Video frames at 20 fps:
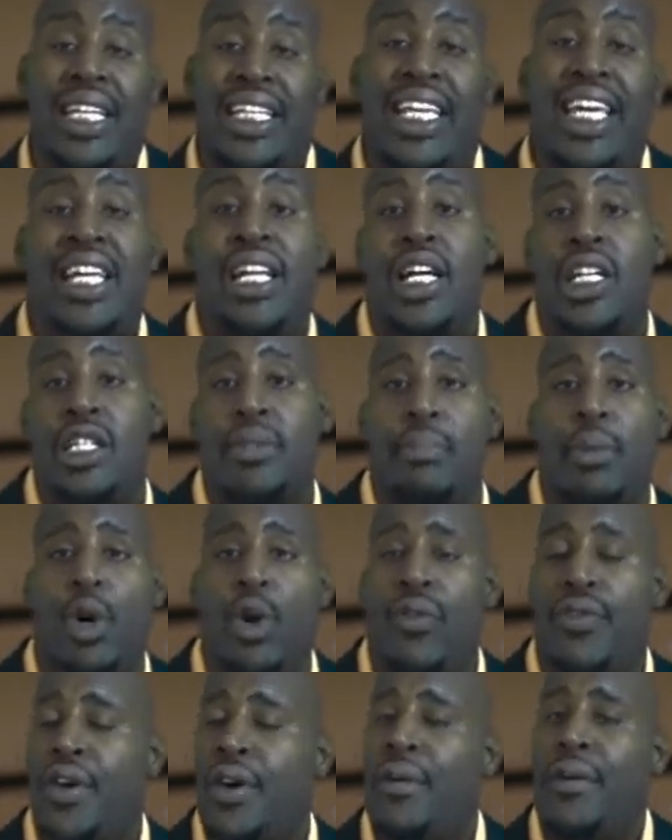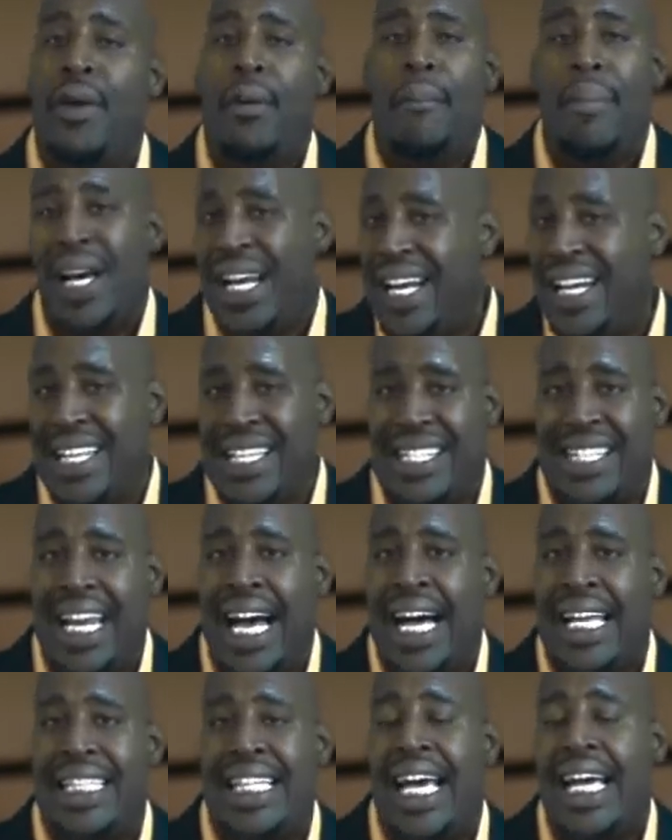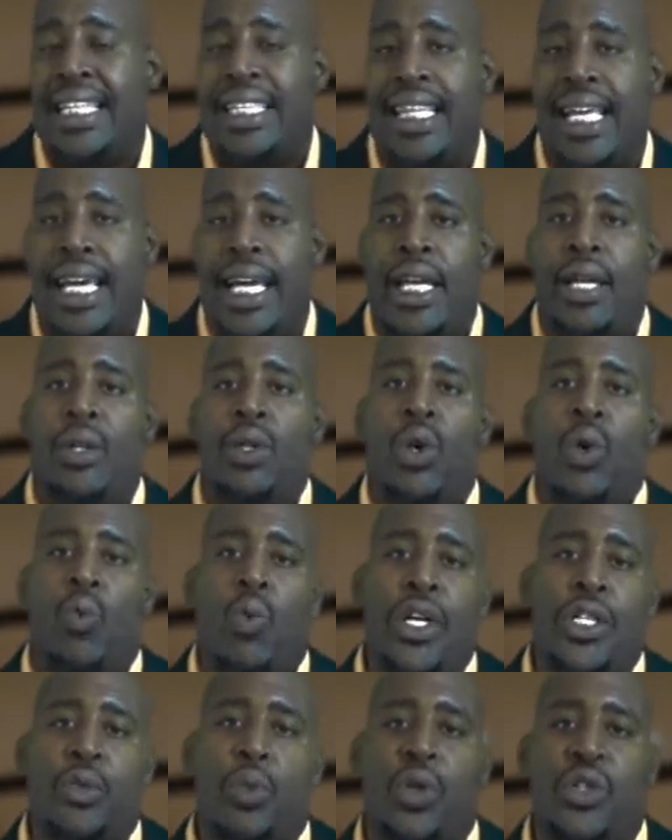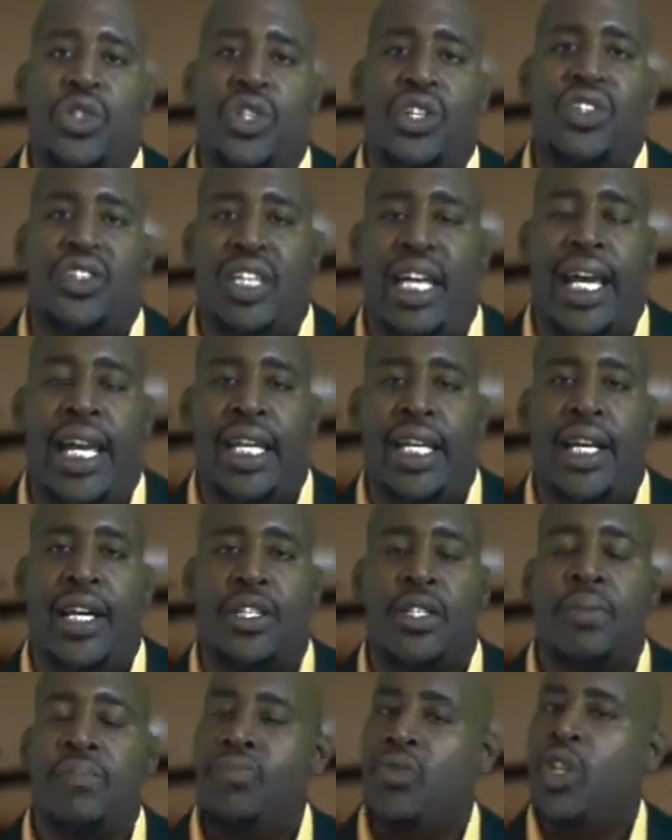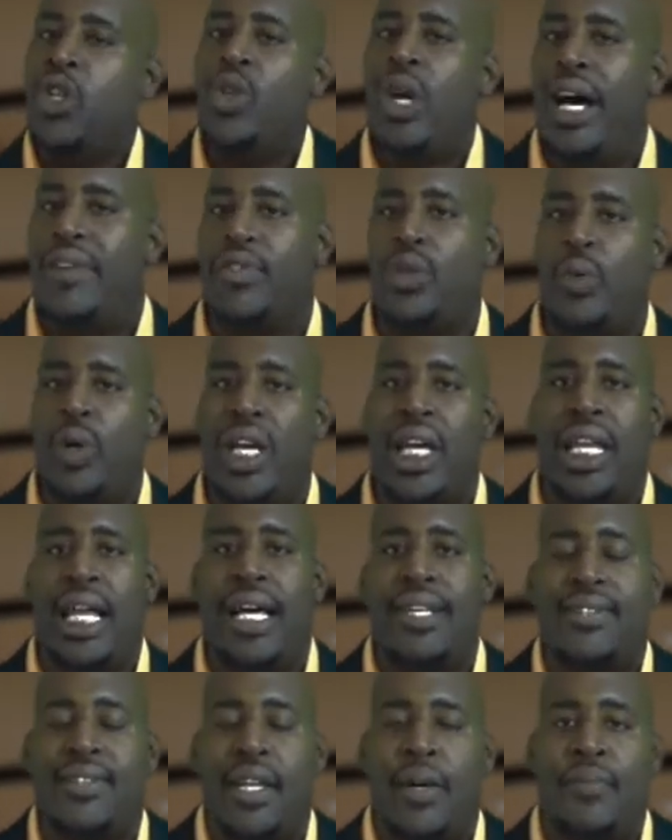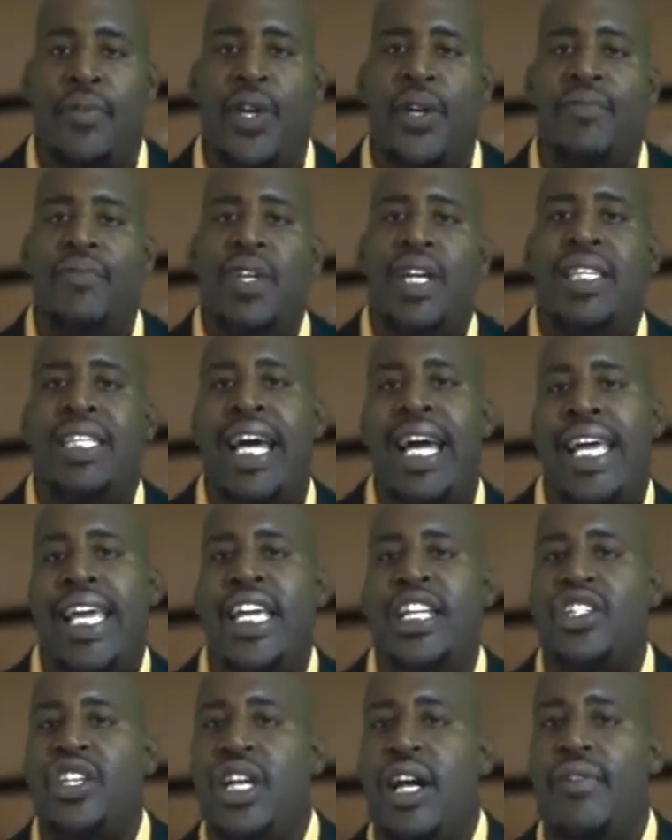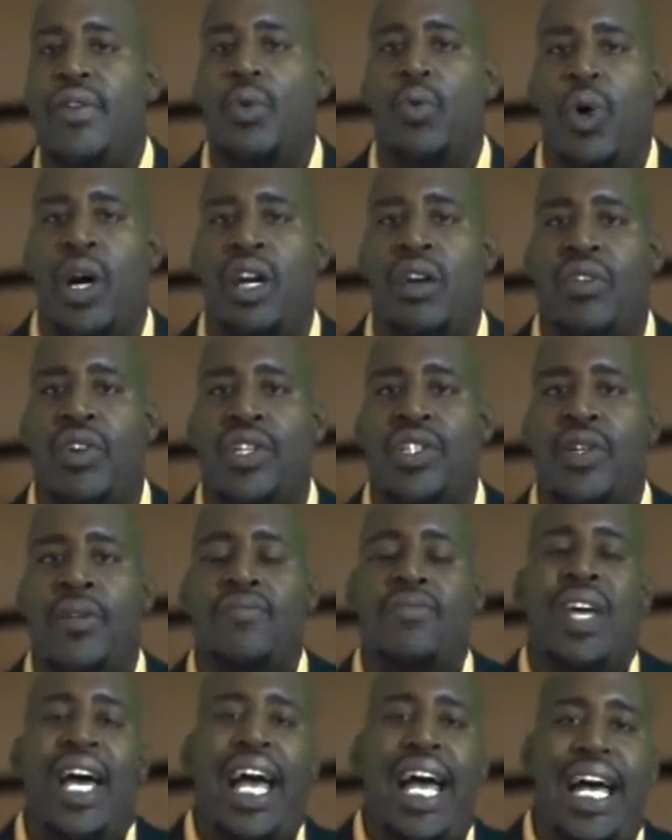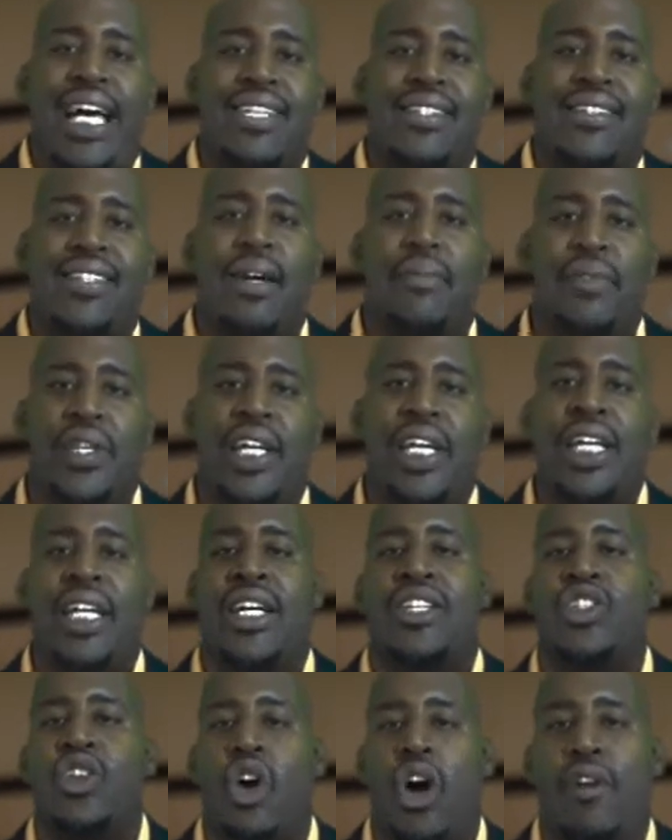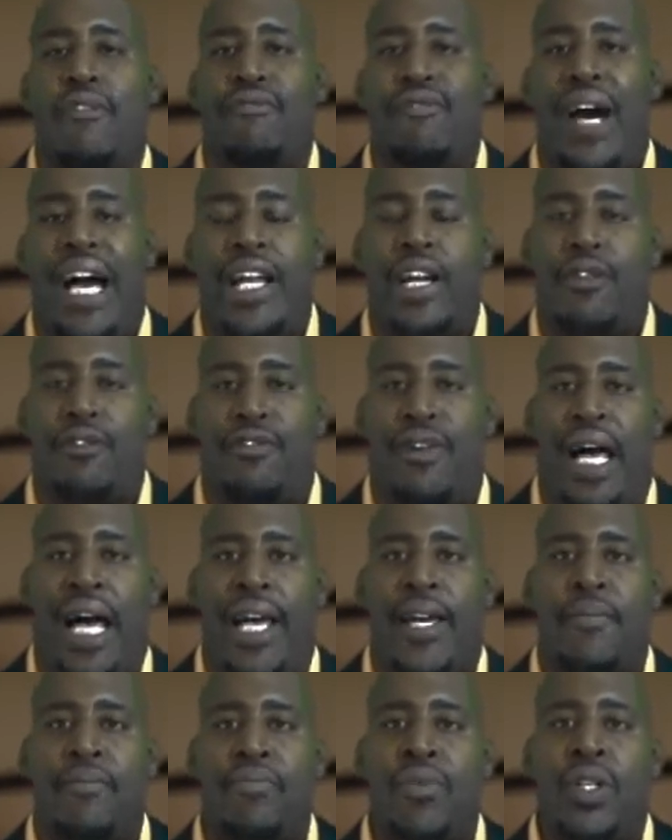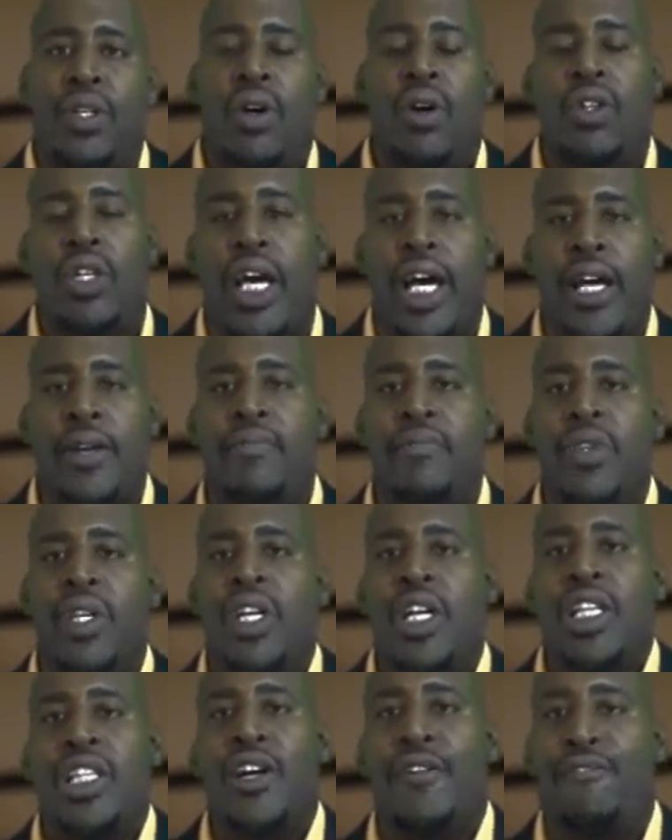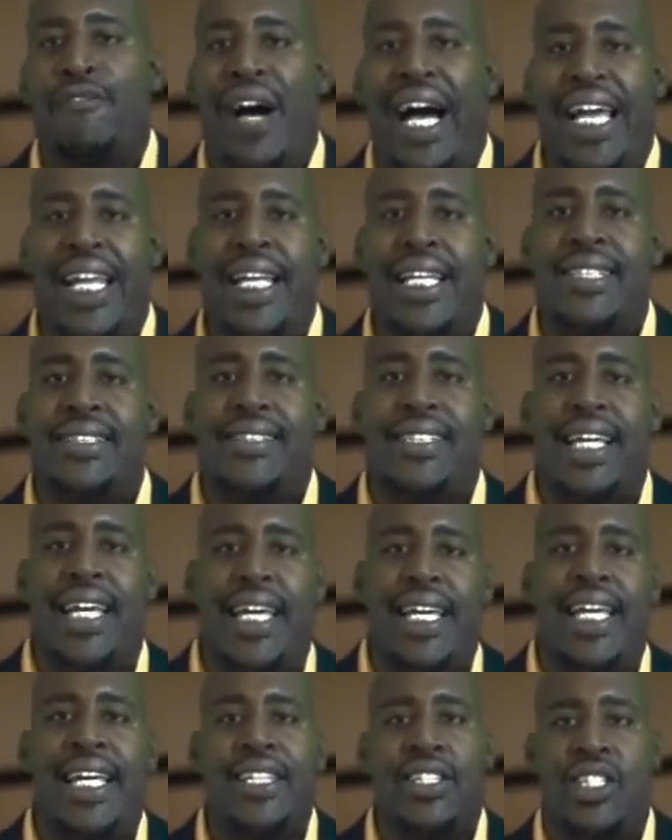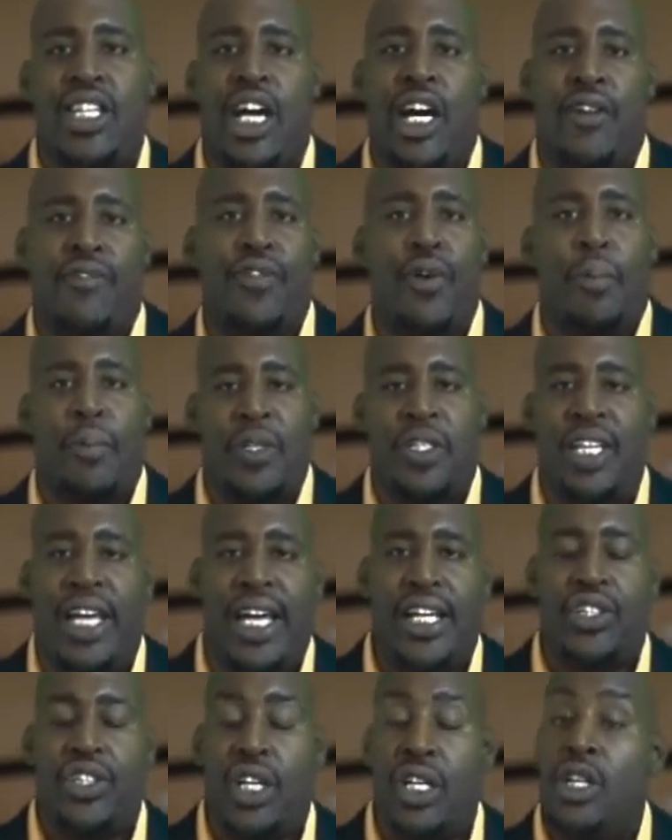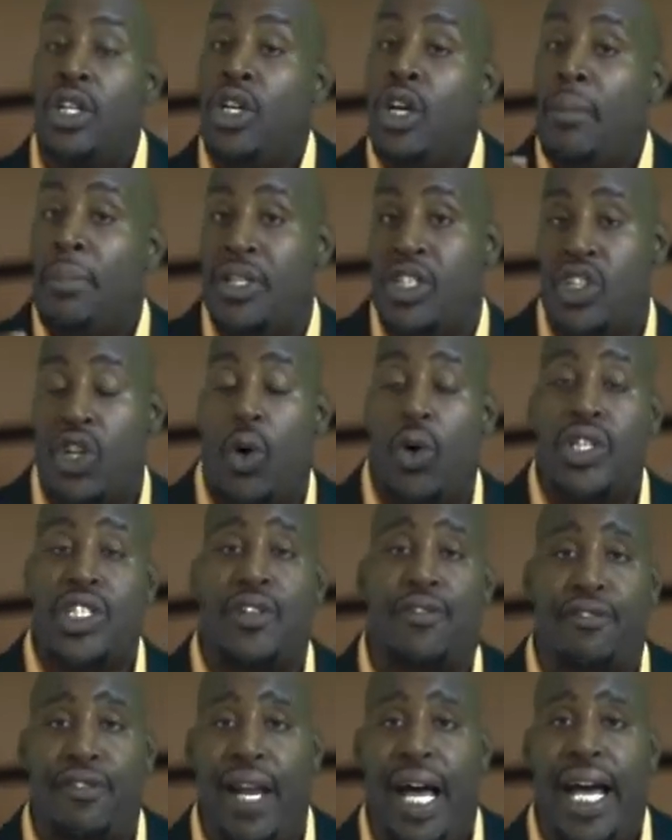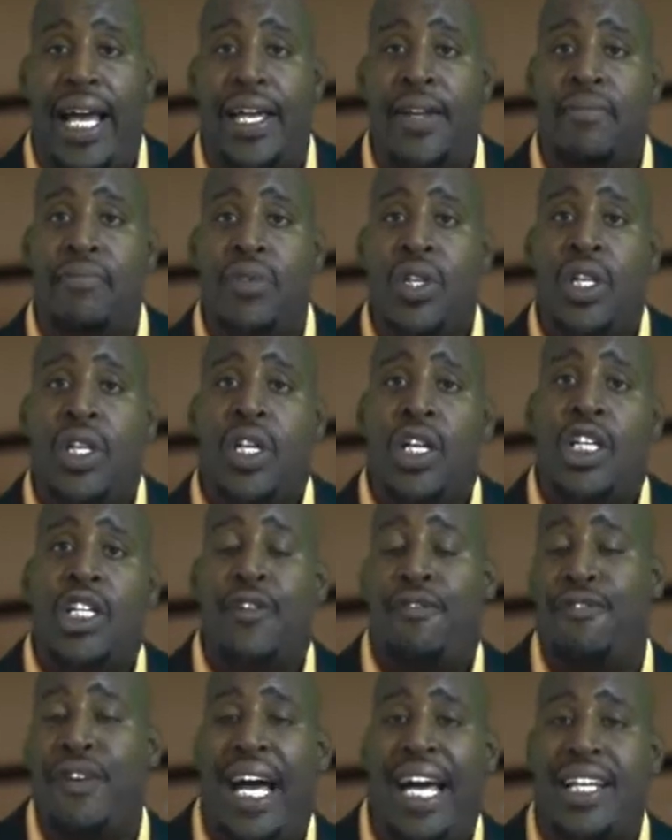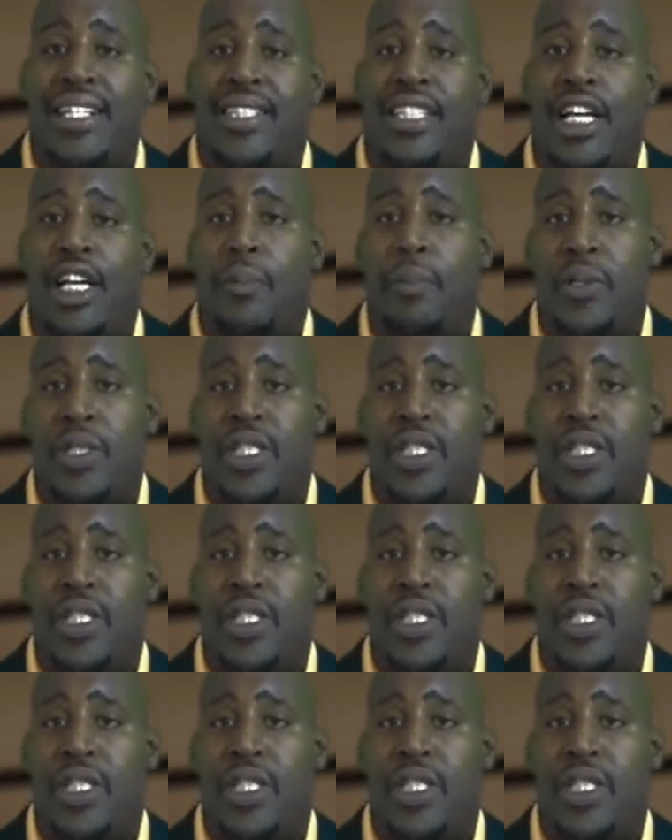to get us moving, but it is not that thing which will sustain us. You have to realize something, that each and every one of us has something in us called fight or flight, okay? The fight instinct is there for protection, but so is the flight. The flight is there to